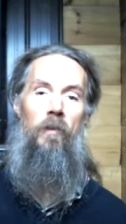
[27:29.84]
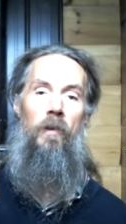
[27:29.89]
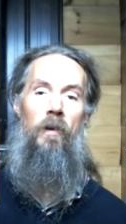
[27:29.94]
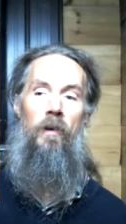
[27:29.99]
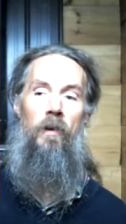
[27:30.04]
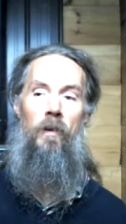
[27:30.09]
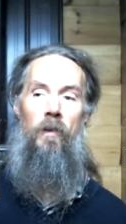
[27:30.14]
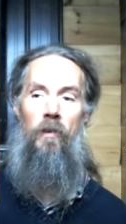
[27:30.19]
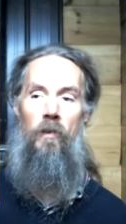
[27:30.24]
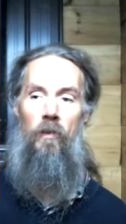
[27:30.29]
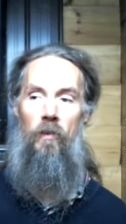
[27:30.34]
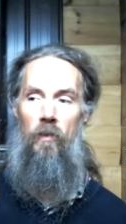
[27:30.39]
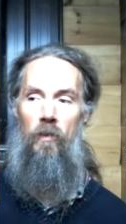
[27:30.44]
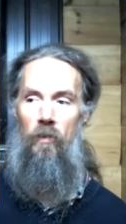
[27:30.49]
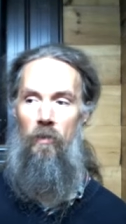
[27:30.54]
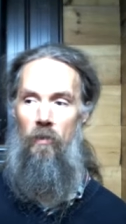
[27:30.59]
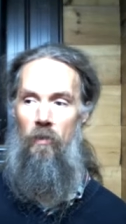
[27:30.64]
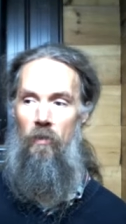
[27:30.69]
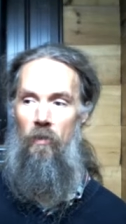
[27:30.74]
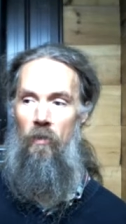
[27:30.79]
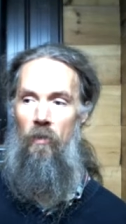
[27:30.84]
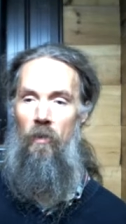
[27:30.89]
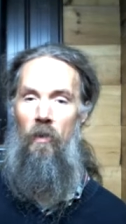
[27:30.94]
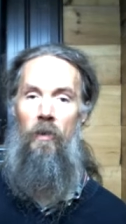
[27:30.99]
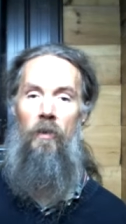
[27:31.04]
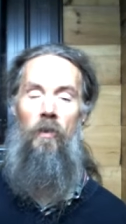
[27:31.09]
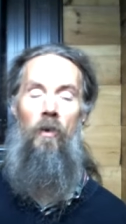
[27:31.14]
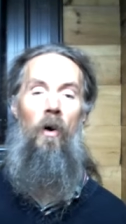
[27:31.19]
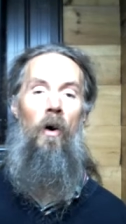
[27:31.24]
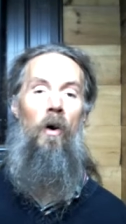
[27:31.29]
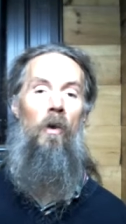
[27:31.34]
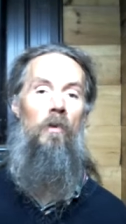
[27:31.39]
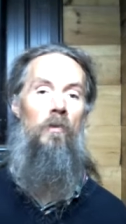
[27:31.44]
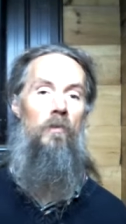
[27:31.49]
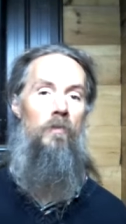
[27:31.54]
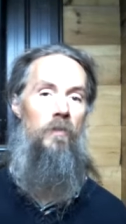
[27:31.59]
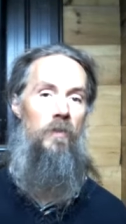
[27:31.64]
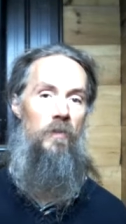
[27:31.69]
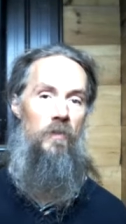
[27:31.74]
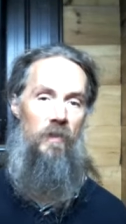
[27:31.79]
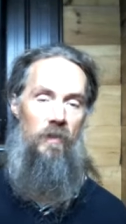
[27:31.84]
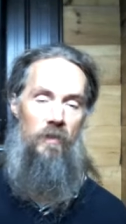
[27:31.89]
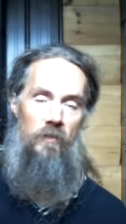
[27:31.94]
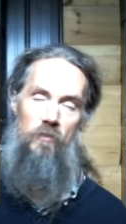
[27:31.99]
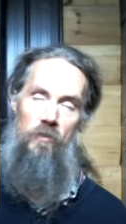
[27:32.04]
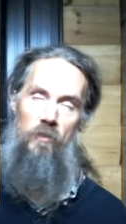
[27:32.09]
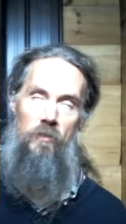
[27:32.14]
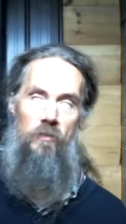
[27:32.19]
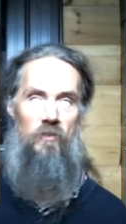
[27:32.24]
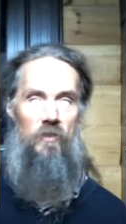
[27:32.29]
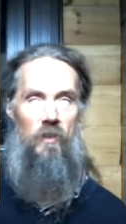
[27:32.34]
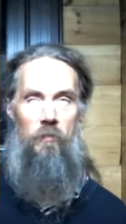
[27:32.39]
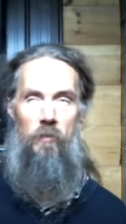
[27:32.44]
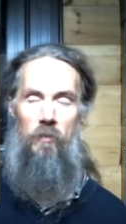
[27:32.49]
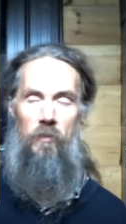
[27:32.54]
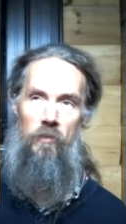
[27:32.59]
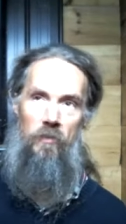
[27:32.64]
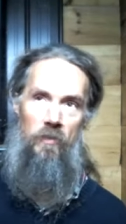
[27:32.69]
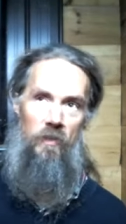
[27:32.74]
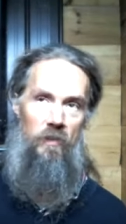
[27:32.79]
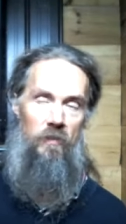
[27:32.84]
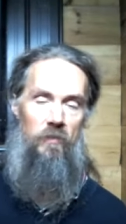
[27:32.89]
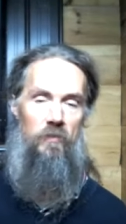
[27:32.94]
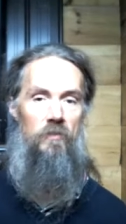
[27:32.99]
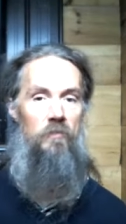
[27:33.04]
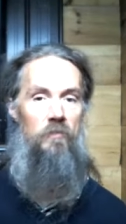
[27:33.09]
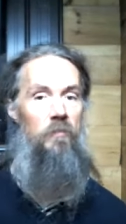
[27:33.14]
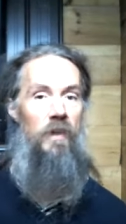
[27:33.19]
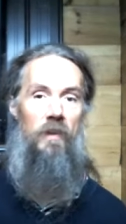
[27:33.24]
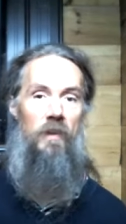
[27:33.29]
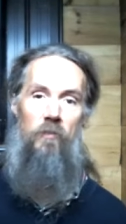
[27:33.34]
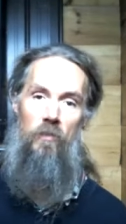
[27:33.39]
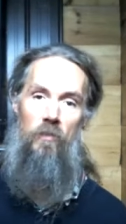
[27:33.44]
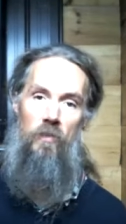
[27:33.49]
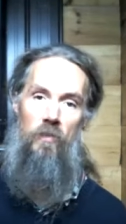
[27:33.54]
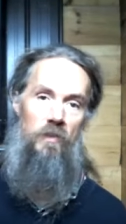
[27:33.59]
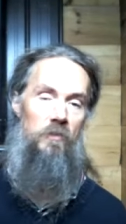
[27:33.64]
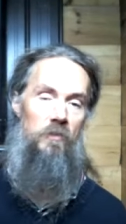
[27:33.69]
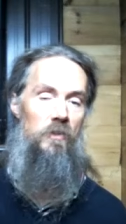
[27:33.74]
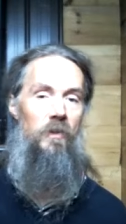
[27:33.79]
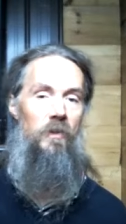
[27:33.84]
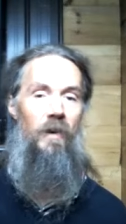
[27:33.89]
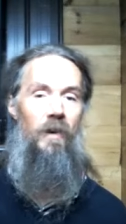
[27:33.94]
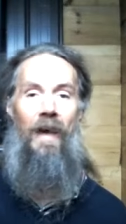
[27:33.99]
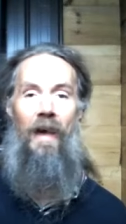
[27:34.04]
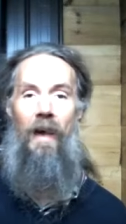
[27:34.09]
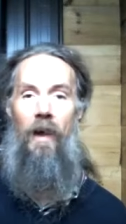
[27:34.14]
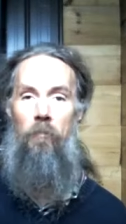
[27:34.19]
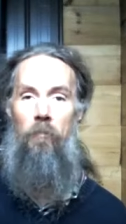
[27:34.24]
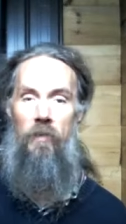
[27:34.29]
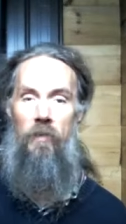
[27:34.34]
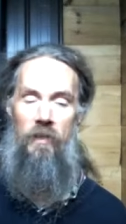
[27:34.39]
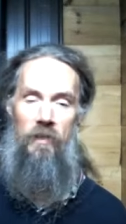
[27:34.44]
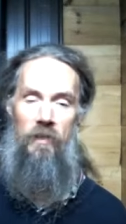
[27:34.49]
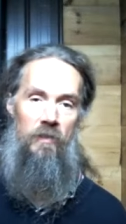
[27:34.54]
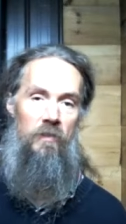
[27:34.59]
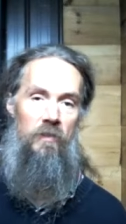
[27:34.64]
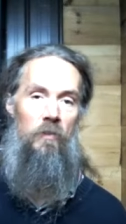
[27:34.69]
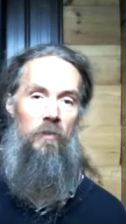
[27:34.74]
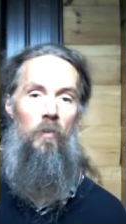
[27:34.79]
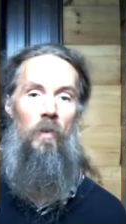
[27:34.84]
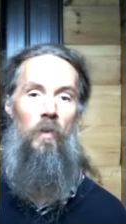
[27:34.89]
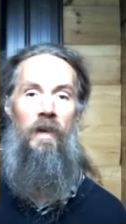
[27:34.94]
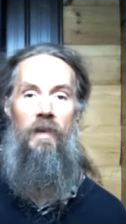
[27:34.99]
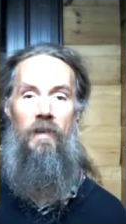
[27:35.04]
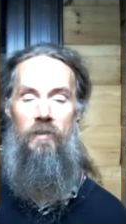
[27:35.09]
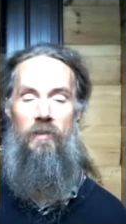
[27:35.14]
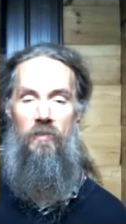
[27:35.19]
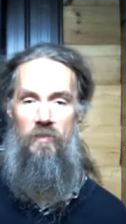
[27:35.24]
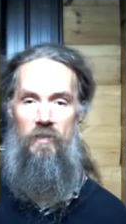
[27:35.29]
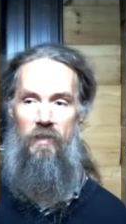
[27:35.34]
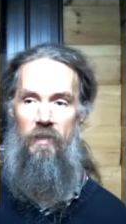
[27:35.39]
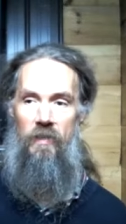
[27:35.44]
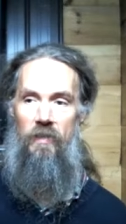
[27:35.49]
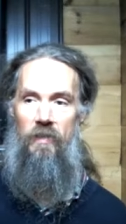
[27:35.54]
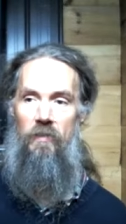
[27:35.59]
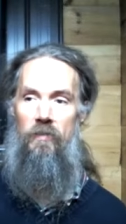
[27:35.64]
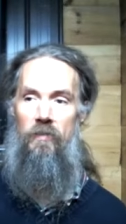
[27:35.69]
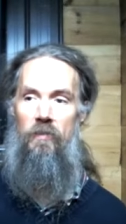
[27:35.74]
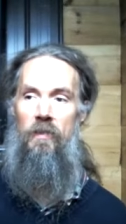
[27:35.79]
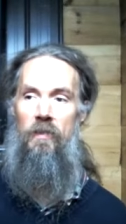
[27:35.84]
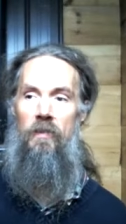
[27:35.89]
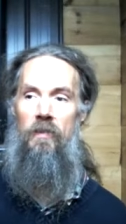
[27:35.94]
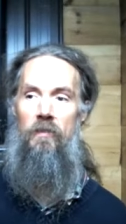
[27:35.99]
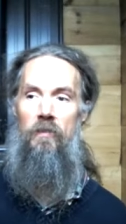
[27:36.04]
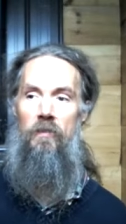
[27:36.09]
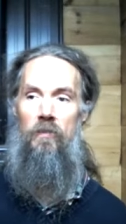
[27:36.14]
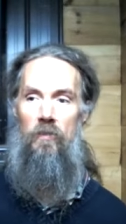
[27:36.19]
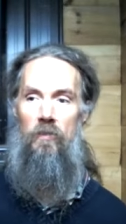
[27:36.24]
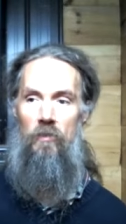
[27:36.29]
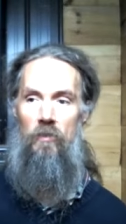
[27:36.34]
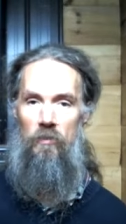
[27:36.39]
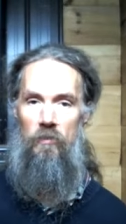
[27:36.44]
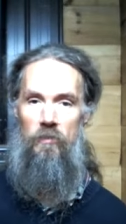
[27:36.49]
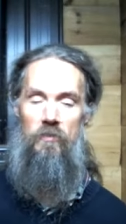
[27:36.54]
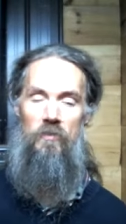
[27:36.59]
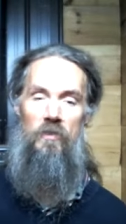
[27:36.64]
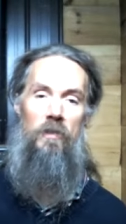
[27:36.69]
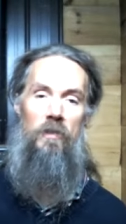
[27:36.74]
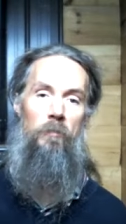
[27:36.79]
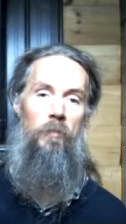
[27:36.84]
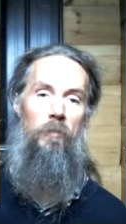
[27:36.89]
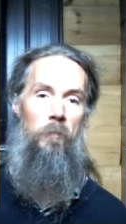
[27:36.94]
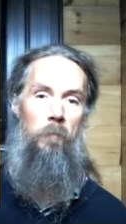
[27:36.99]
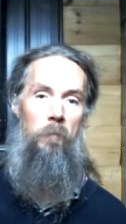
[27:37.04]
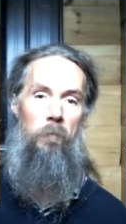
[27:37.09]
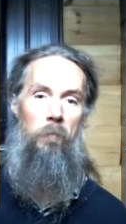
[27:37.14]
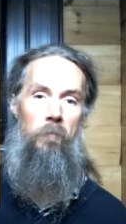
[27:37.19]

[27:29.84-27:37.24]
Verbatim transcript: uh, on all of the things or some of the things, many of the things that are happening in the waking state, then you're asleep.